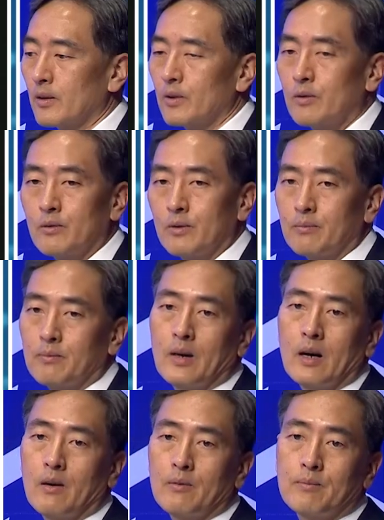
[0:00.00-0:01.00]
know
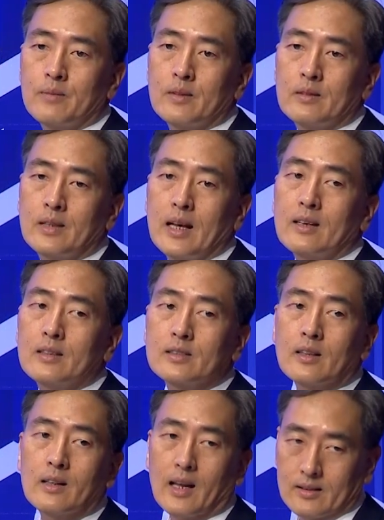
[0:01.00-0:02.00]
um, data
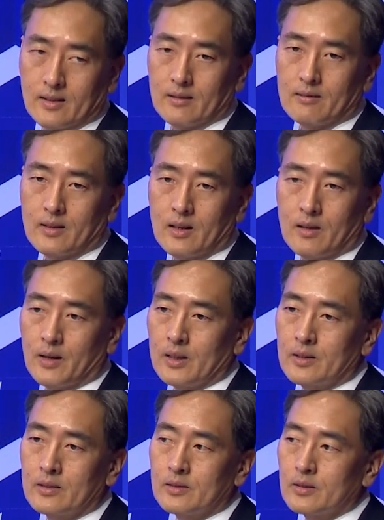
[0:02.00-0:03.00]
is collected, uh,
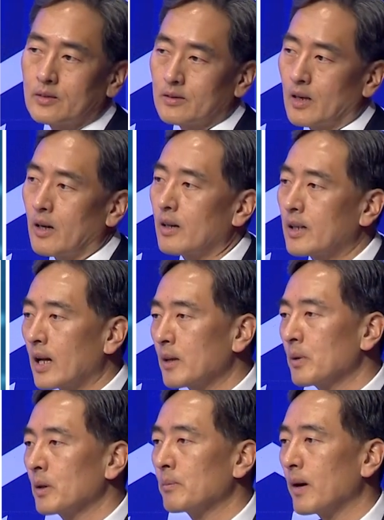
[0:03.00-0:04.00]
and this is uh,
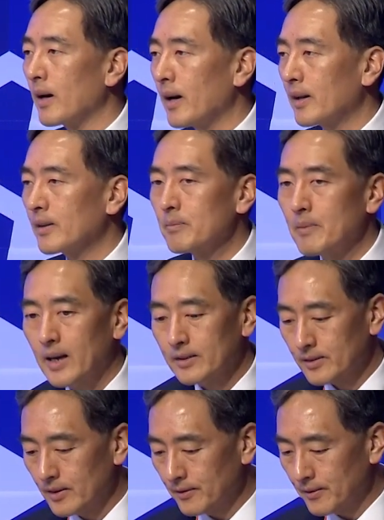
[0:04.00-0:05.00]
enabled by the
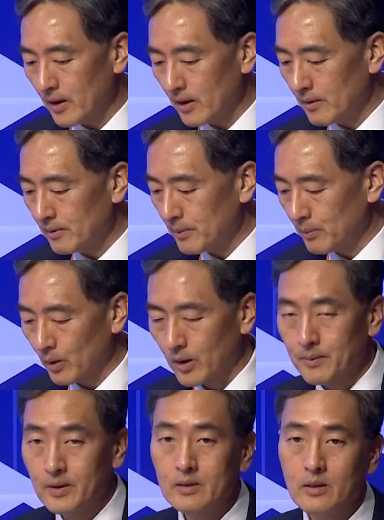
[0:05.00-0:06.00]
massive uh,
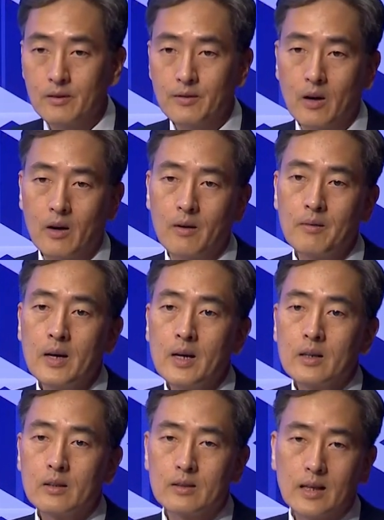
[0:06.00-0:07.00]
deployment of uh,
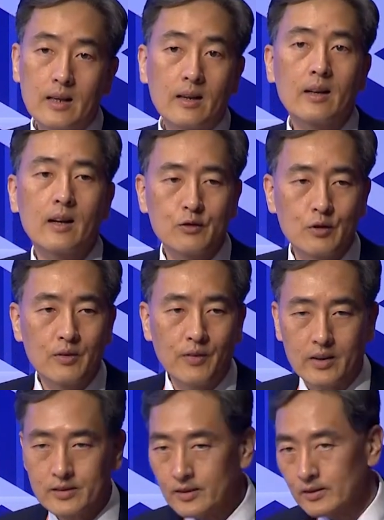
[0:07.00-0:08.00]
the data collection
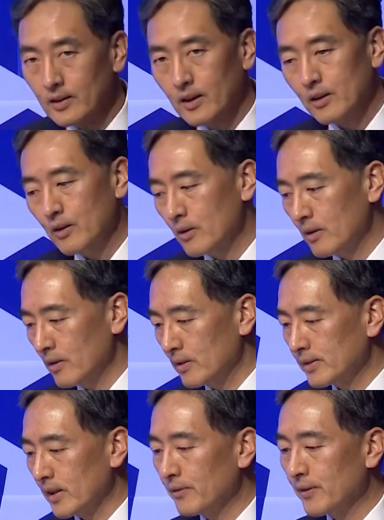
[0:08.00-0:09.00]
devices like your, your
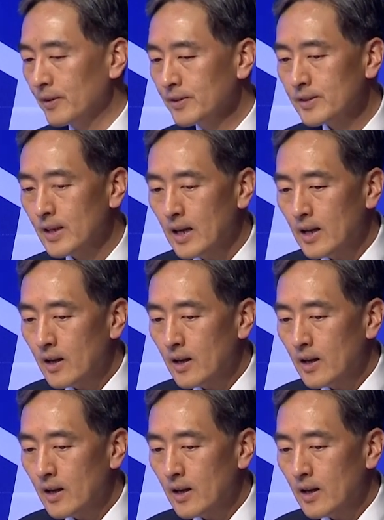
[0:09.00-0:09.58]
cell phones.